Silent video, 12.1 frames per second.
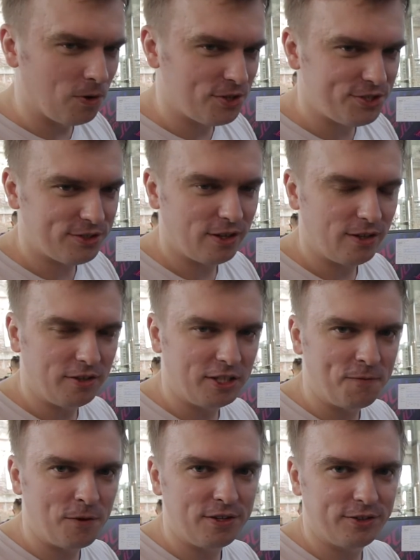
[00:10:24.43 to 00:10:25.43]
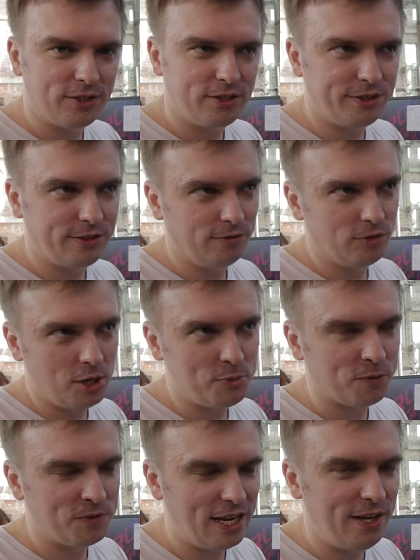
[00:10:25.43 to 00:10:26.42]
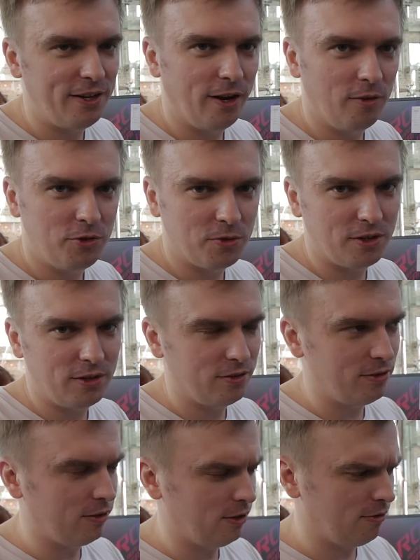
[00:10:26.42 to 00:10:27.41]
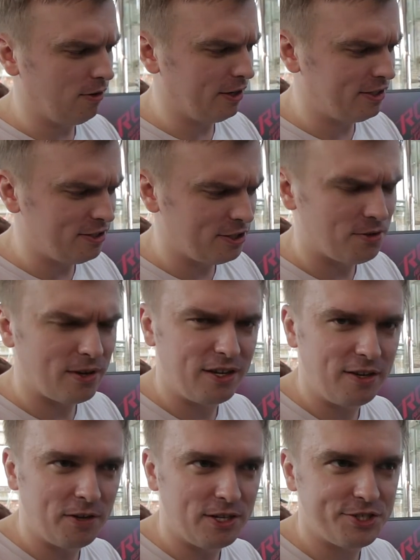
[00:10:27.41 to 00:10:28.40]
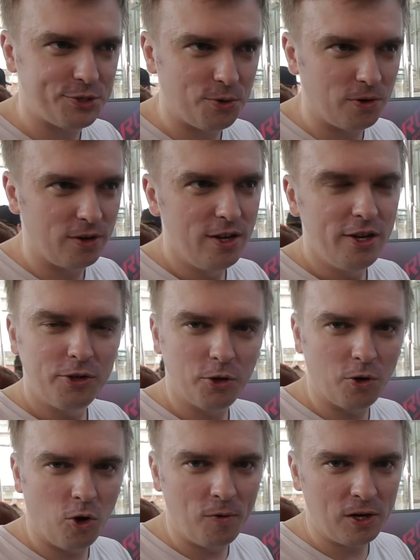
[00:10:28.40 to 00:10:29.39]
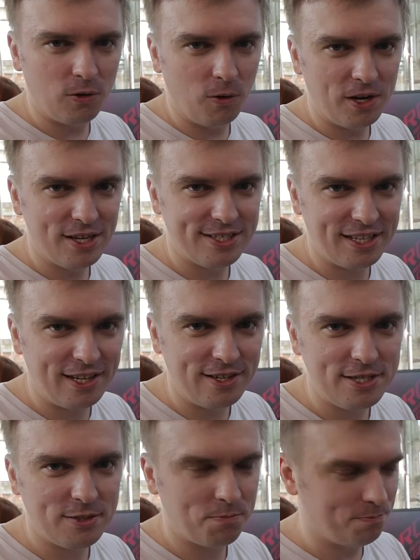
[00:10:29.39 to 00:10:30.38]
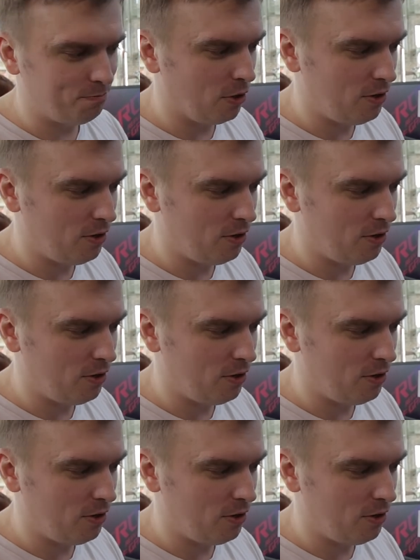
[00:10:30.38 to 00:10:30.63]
all the settings that you saved. And when you remove the Keystone, it basically sets everything back to the default one.